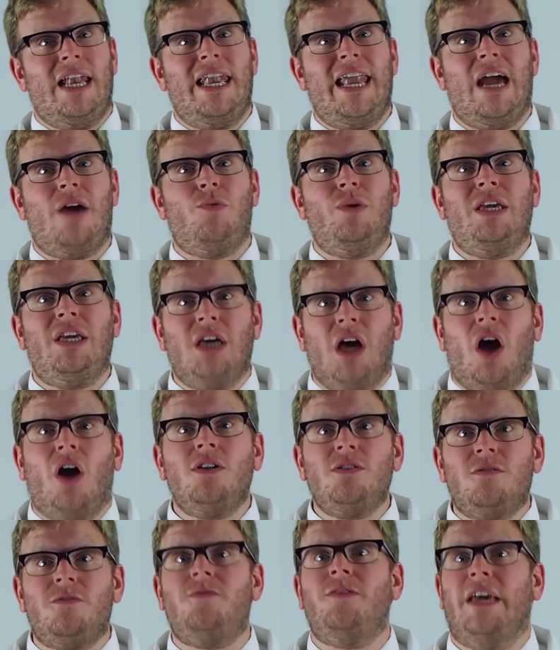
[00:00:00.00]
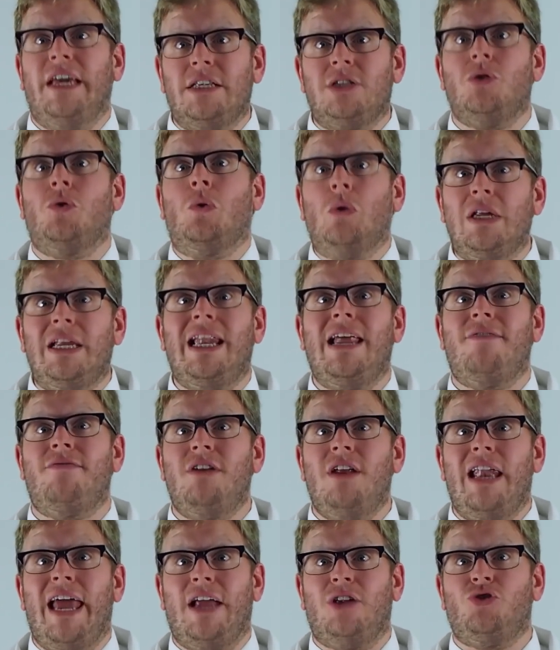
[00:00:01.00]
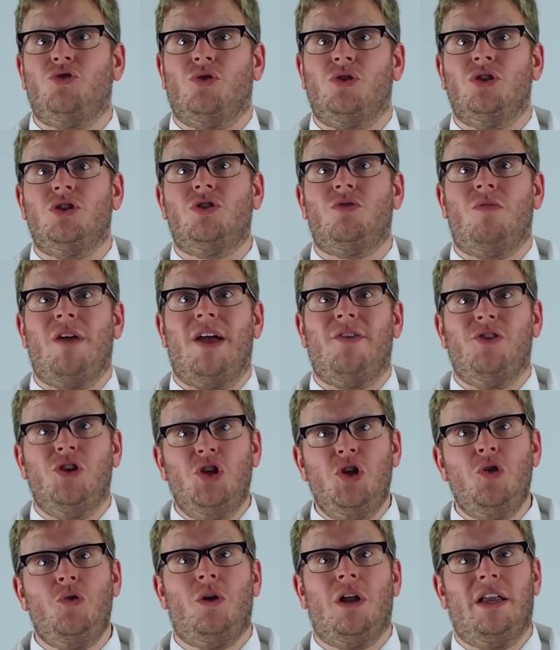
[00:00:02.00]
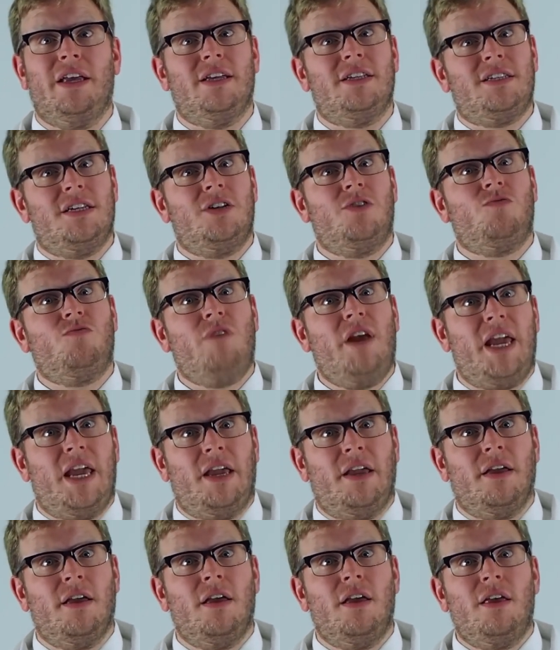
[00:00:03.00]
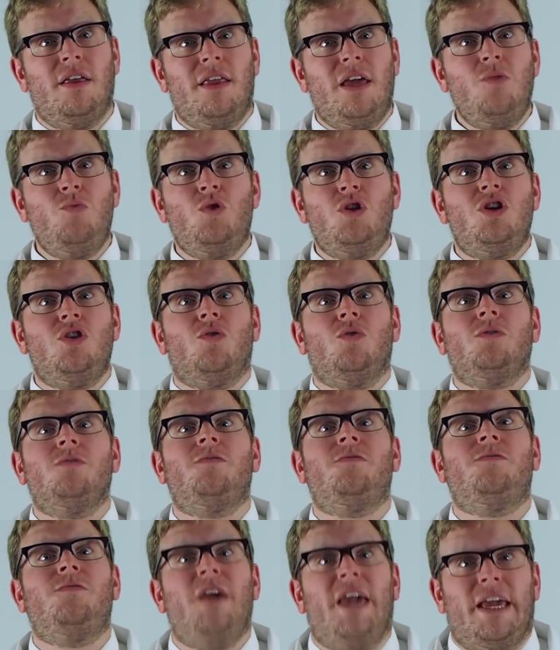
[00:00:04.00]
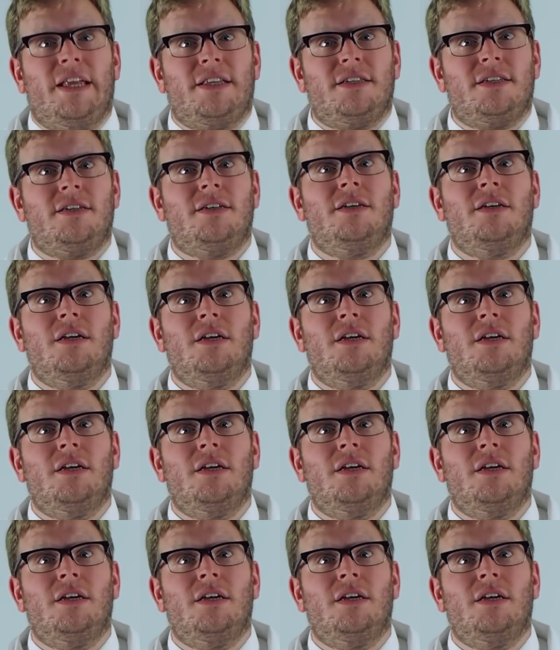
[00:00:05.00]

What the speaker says: Now we can't fit all 11 electrons around the nucleus in a ring. They wouldn't all fit.